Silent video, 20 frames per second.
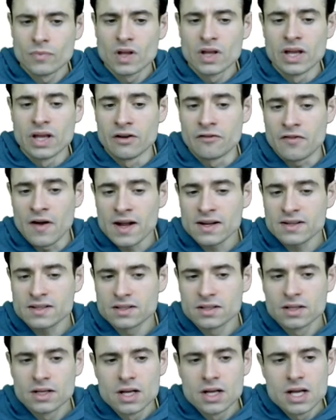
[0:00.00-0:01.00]
In fact,
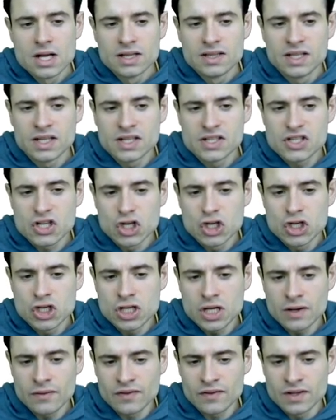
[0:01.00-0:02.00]
this
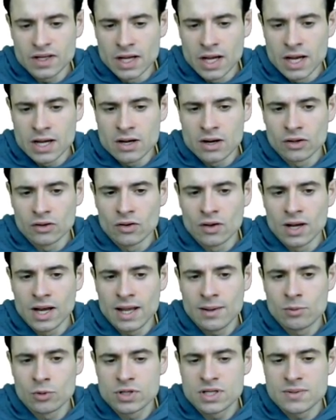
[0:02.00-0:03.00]
shift in the
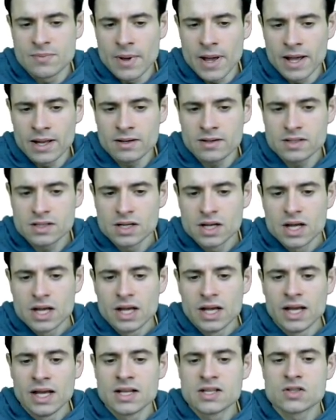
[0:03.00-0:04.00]
labor demand
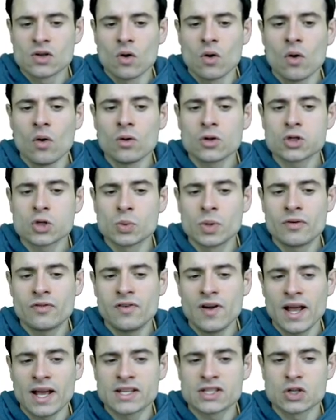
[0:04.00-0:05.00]
is also
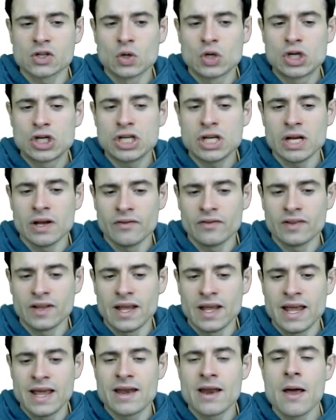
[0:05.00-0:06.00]
reflects a shift
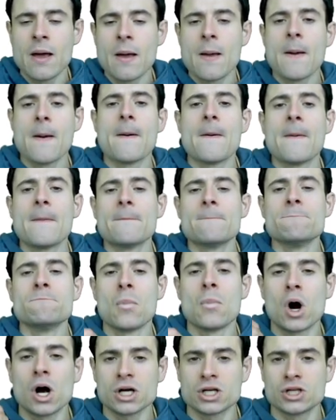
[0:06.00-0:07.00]
in
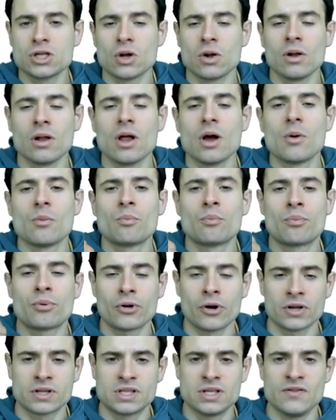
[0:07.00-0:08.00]
marginal
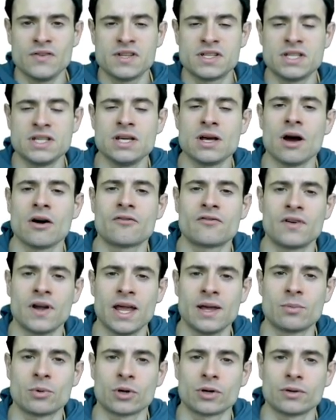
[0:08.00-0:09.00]
productivity of
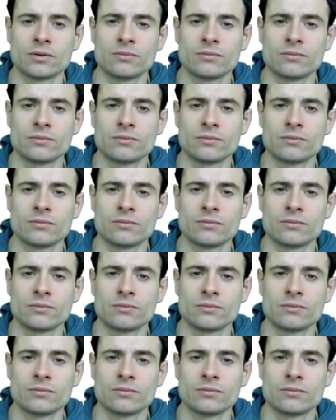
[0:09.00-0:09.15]
labor.